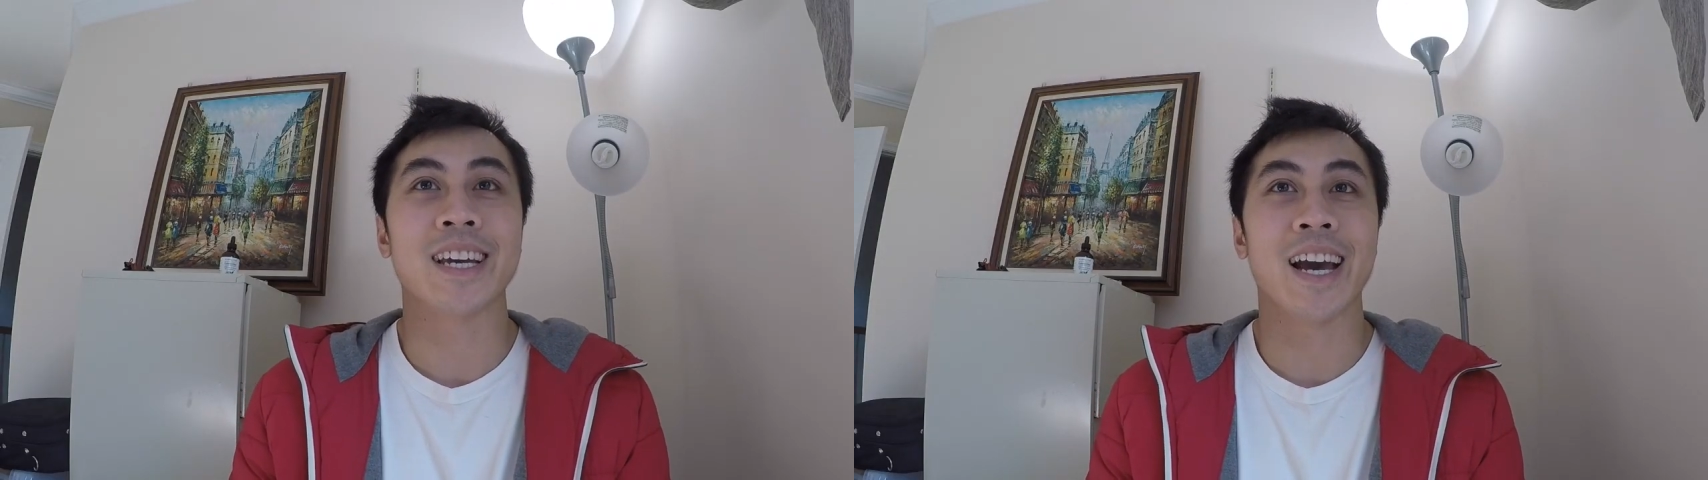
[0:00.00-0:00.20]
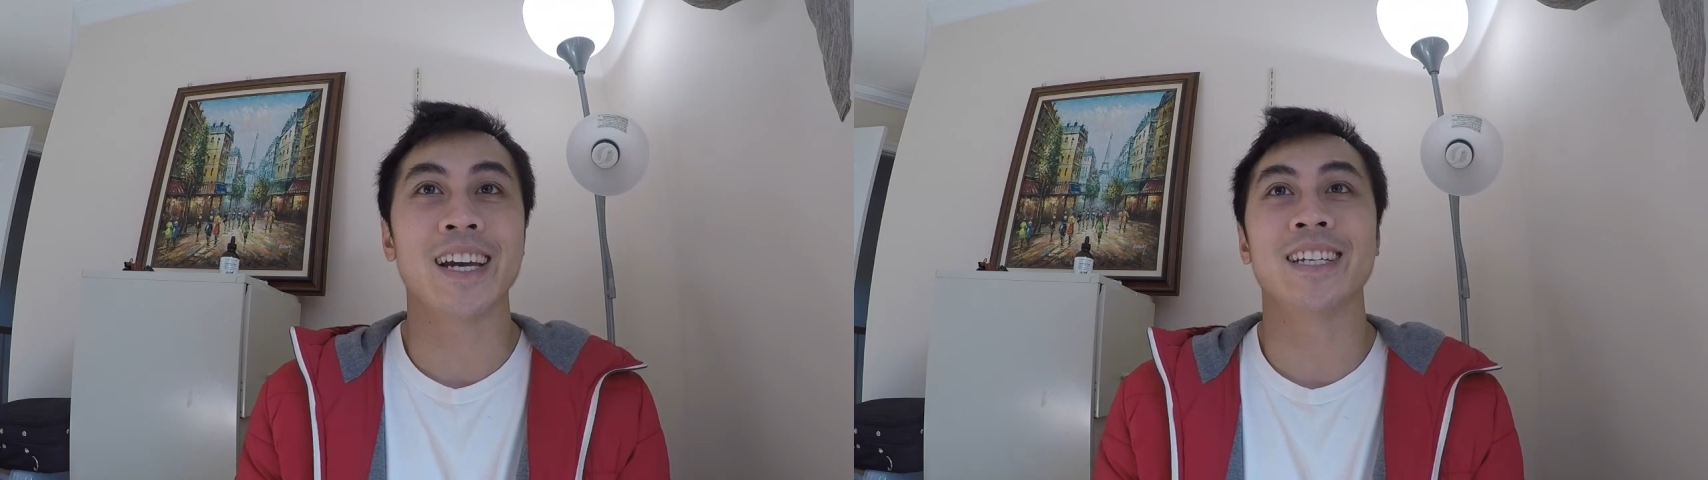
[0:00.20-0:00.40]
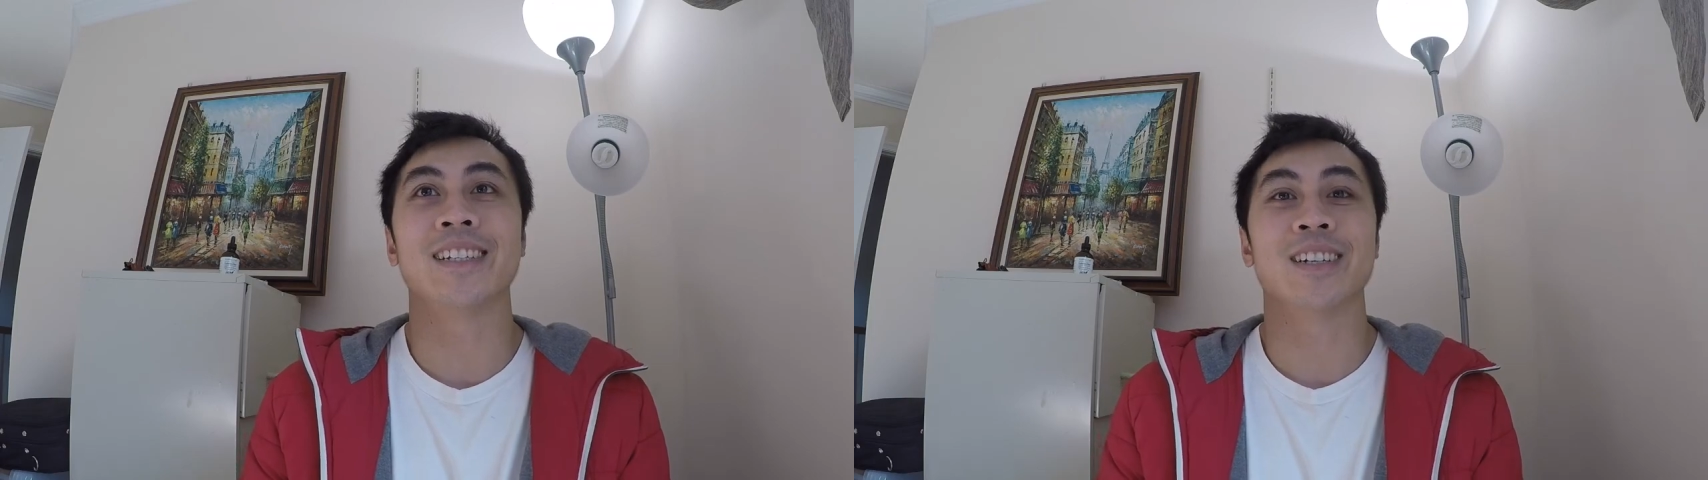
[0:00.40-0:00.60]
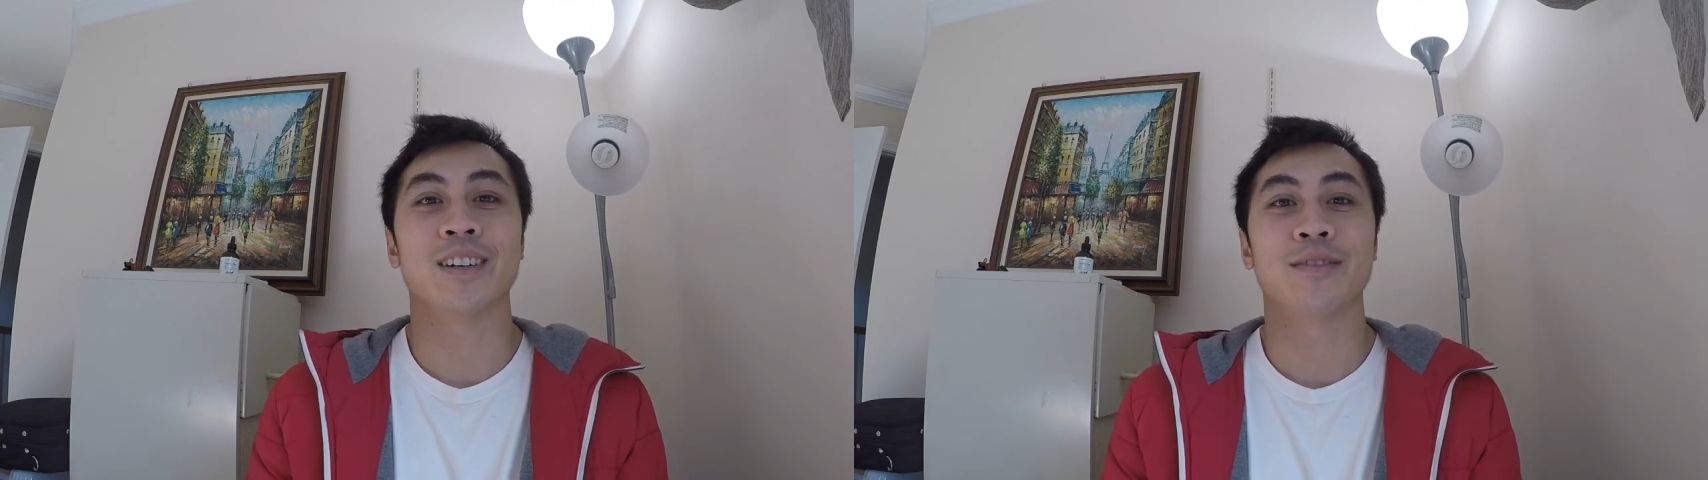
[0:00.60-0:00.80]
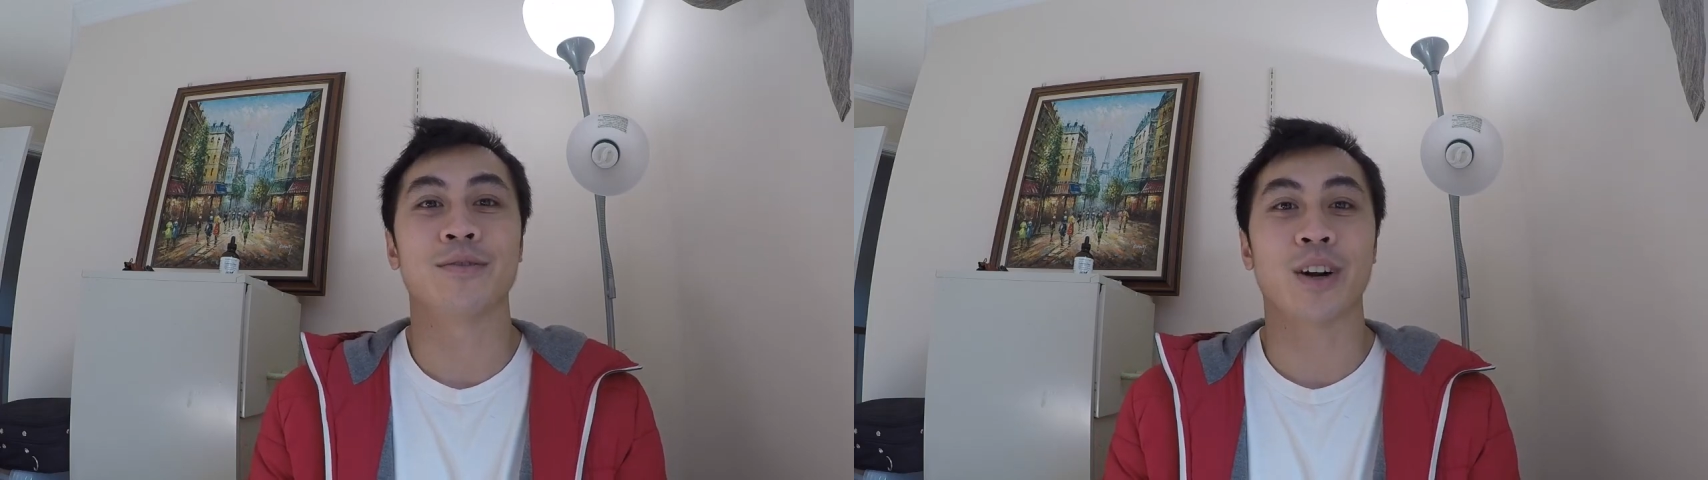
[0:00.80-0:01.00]
end
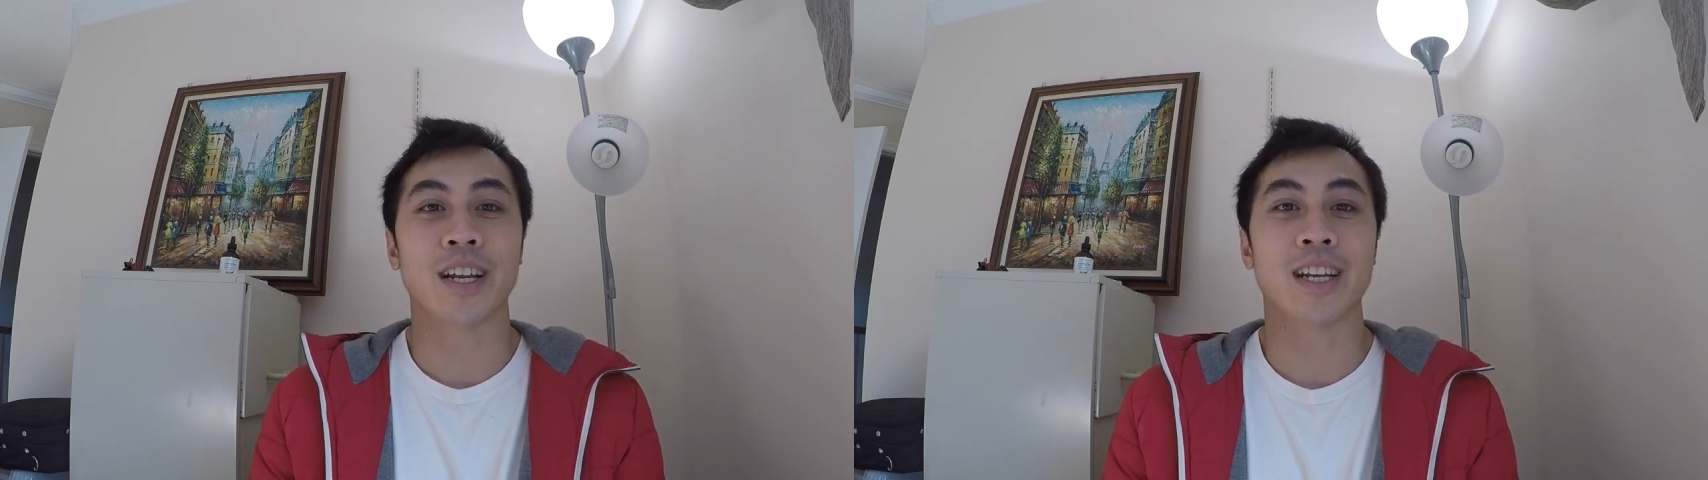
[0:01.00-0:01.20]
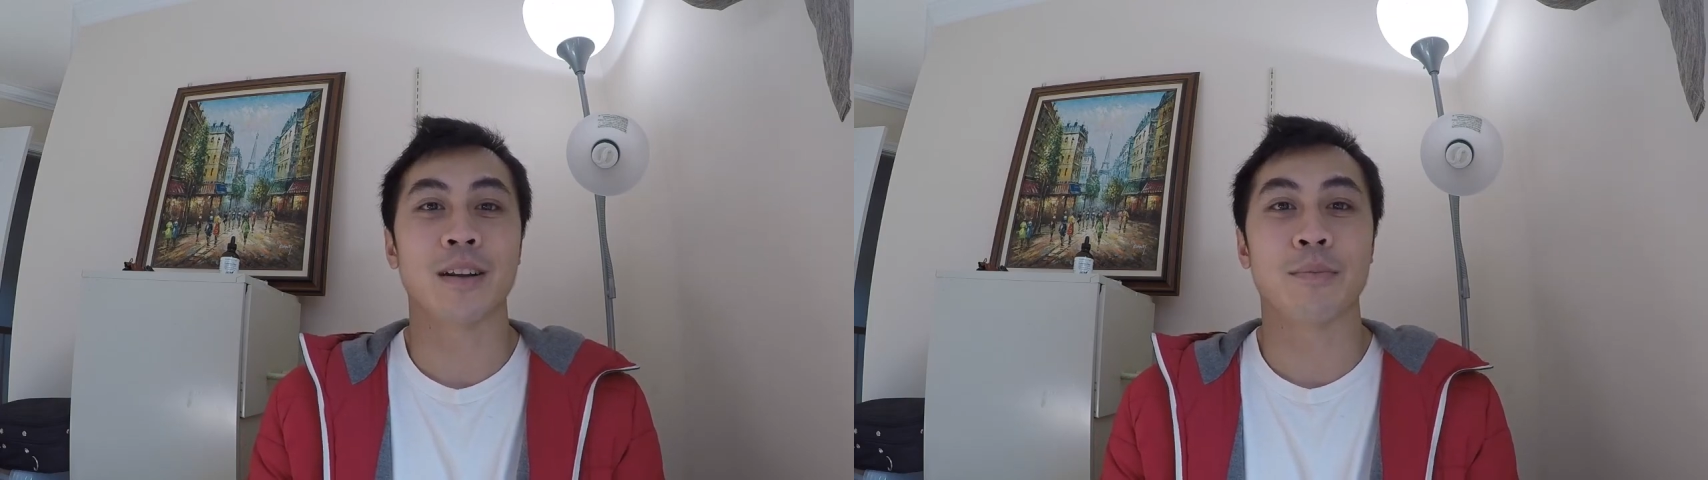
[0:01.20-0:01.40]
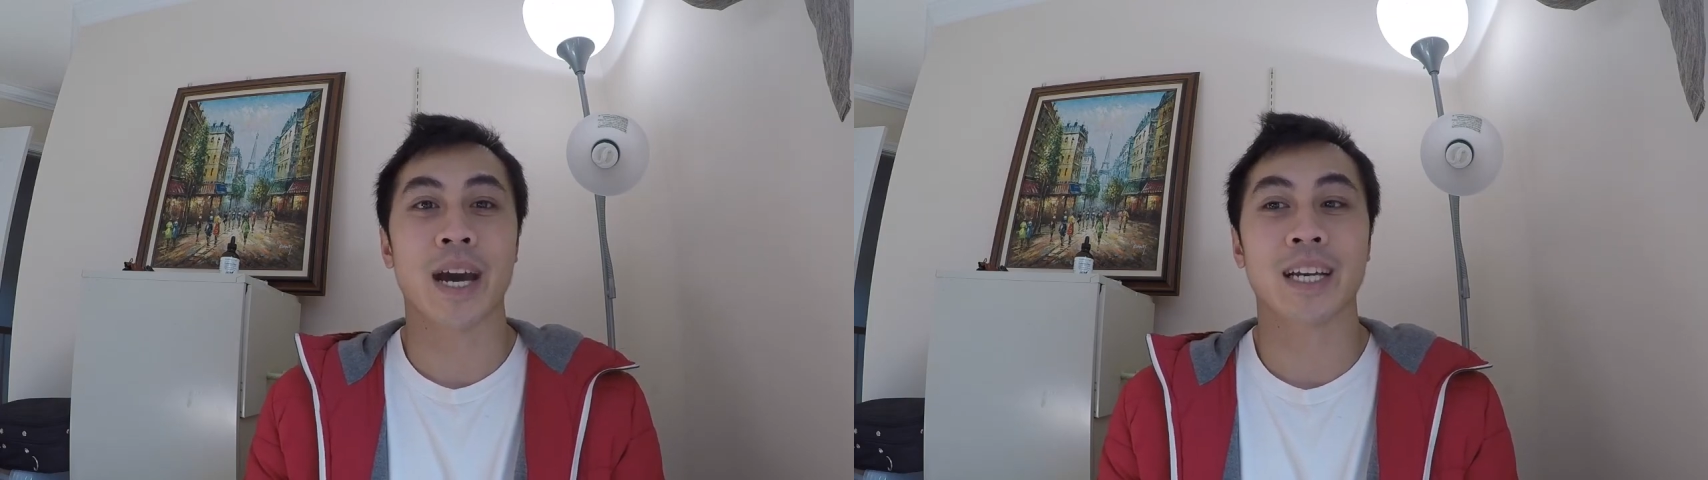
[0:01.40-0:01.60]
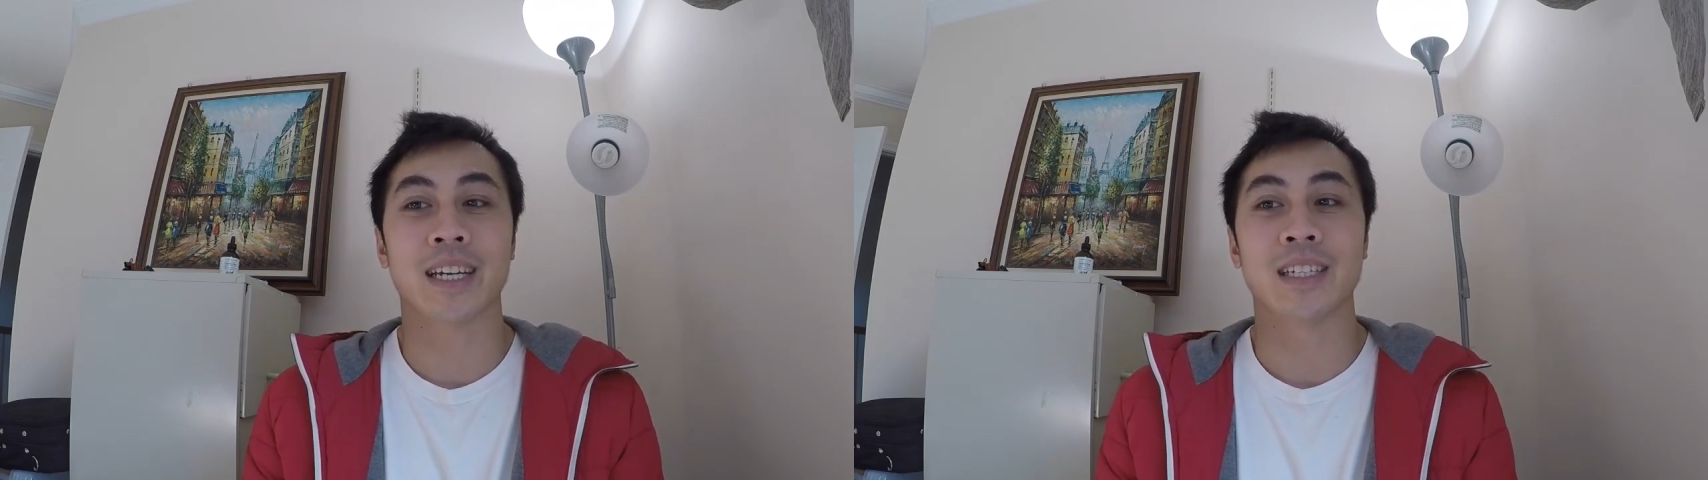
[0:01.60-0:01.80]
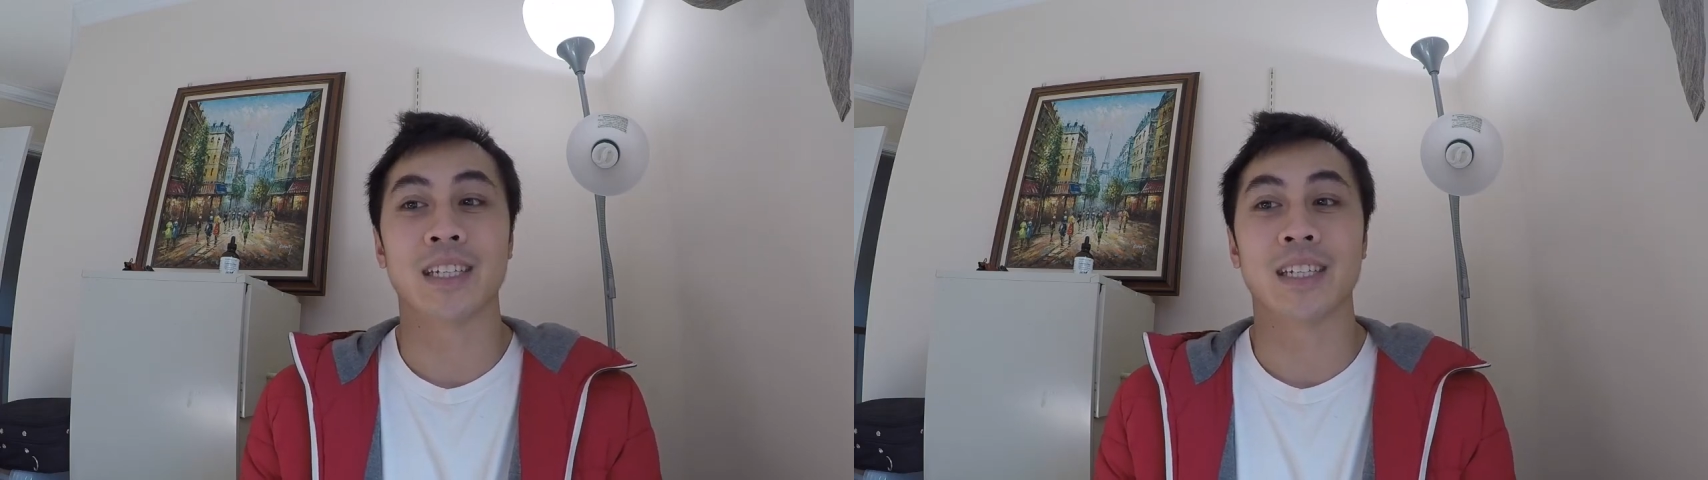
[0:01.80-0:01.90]
of front end and back end,